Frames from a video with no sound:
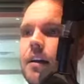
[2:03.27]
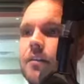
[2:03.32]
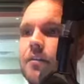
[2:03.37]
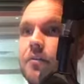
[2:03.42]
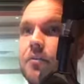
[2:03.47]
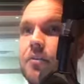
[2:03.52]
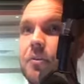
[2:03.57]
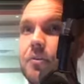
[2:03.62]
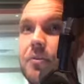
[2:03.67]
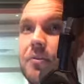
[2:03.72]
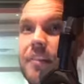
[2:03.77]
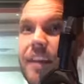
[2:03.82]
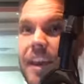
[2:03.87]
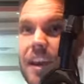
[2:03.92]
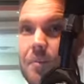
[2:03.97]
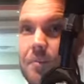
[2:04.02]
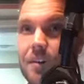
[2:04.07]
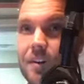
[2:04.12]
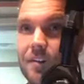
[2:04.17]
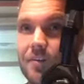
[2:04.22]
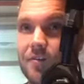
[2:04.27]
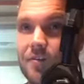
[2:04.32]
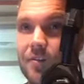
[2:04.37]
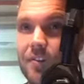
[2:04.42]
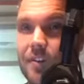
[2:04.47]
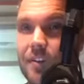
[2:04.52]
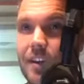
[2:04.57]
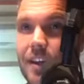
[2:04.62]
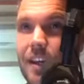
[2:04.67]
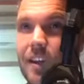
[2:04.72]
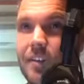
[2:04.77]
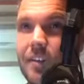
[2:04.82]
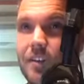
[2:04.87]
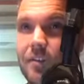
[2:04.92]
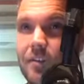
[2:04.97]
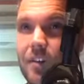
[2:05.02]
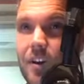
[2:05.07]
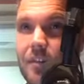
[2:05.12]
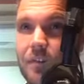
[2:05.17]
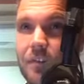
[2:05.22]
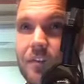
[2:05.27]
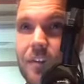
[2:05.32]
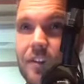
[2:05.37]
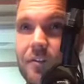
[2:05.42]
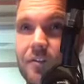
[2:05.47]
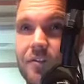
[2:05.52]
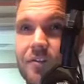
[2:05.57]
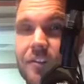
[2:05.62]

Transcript: do damage in these conversations.